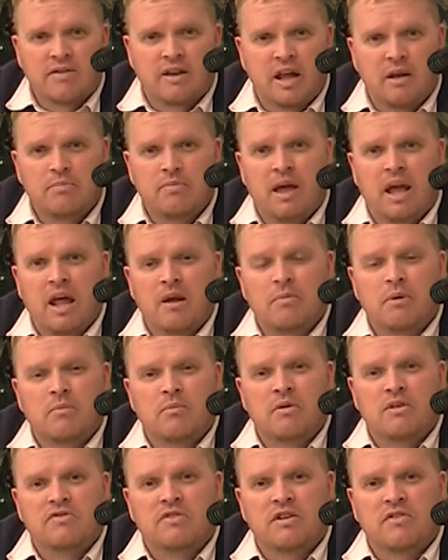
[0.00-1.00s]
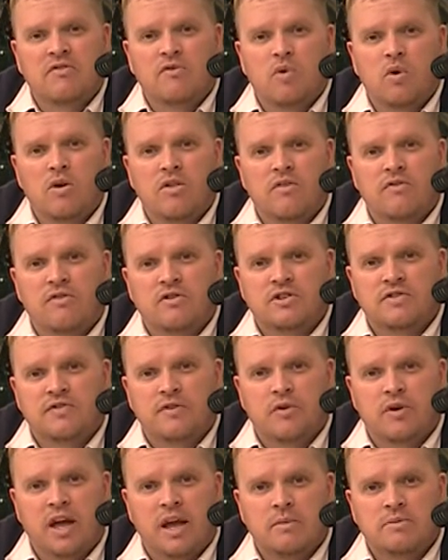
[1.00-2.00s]
that they had been missing for the first
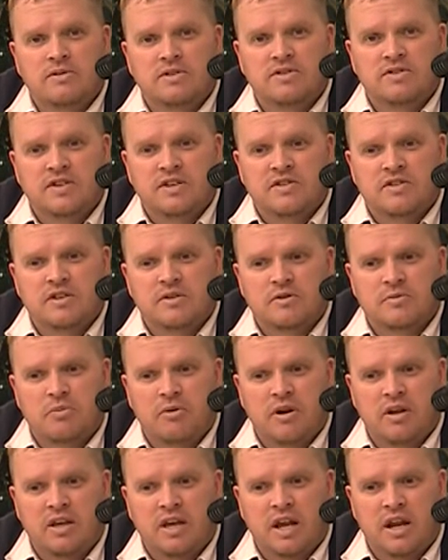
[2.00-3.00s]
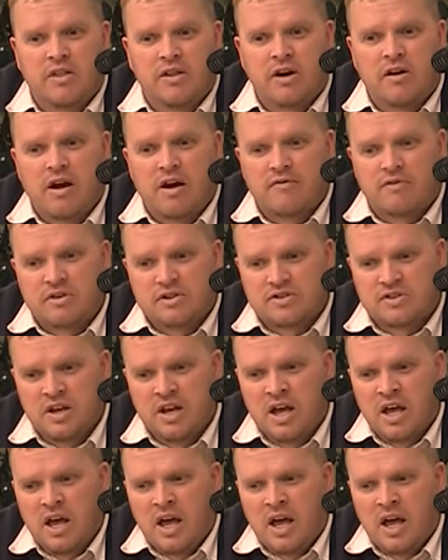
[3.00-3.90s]
few games of the season. It was pretty key to their efforts.